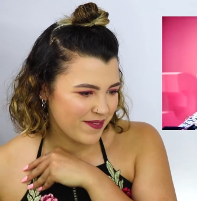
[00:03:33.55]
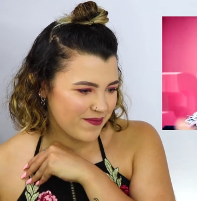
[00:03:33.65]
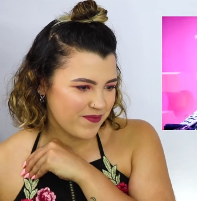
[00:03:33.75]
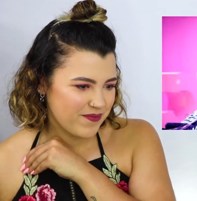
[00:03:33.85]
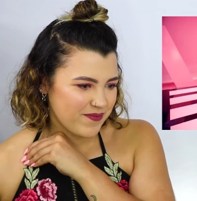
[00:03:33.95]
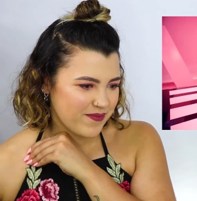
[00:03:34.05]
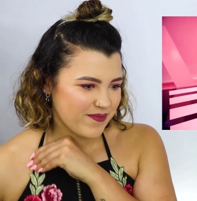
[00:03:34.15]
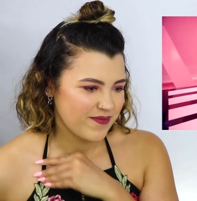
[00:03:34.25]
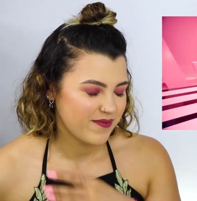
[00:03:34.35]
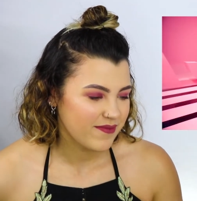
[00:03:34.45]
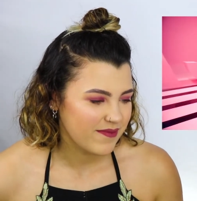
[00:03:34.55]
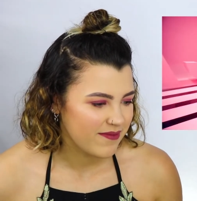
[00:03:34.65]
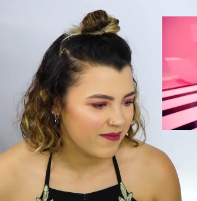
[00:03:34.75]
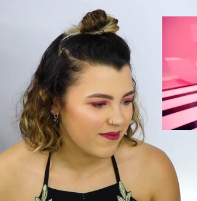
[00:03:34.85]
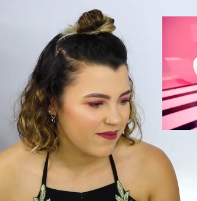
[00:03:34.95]

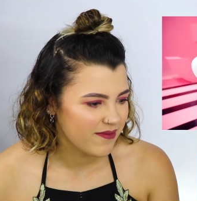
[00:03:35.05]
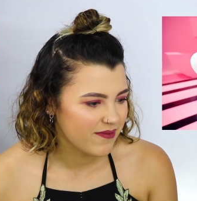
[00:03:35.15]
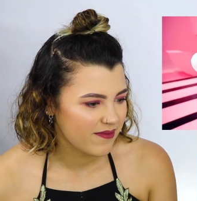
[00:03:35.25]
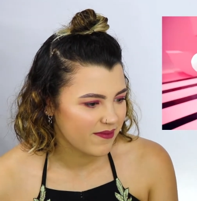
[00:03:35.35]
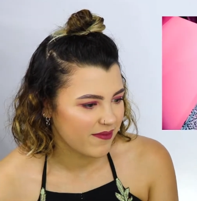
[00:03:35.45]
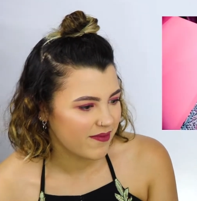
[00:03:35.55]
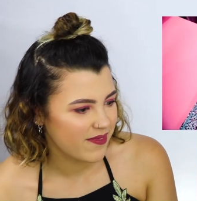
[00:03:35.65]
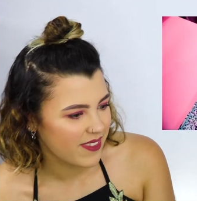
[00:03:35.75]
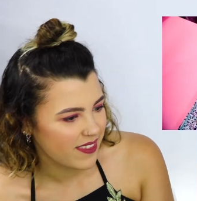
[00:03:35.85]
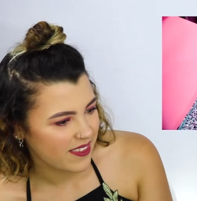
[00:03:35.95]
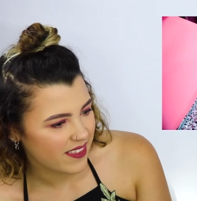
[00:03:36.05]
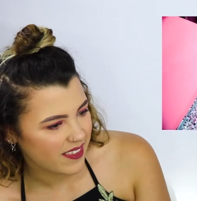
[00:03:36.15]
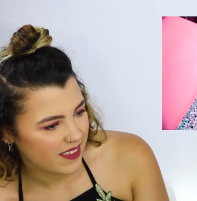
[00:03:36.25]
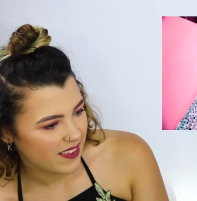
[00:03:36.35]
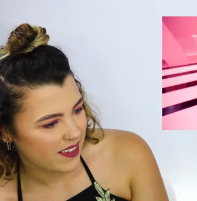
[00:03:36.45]

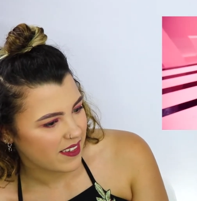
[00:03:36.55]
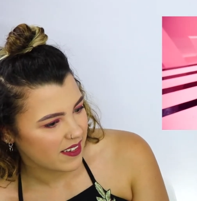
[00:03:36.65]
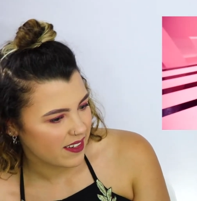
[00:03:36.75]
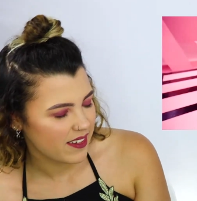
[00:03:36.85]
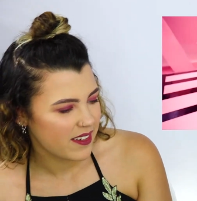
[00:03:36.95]
(no one is talking)